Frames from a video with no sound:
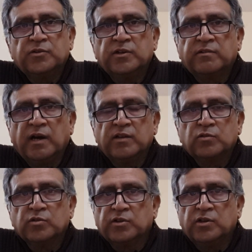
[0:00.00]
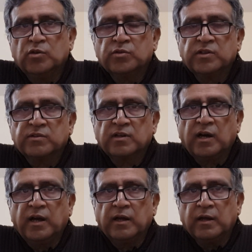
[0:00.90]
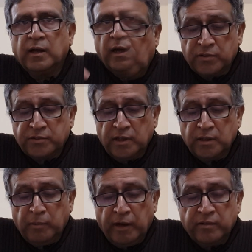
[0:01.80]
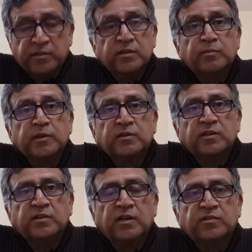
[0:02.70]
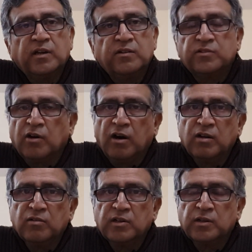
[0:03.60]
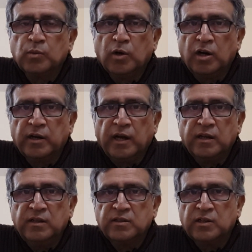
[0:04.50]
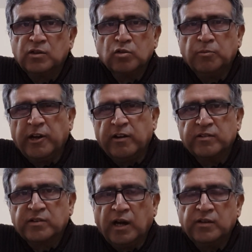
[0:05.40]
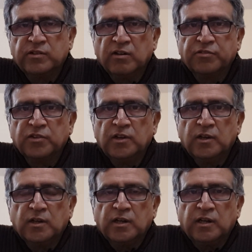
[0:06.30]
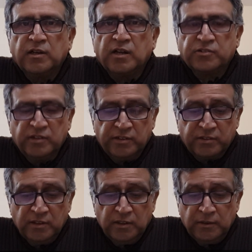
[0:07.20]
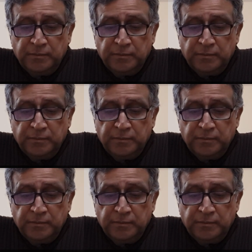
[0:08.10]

she tries to seduce this guy. Costa Demaris's business extends all over the world, and he's into various kinds of industries.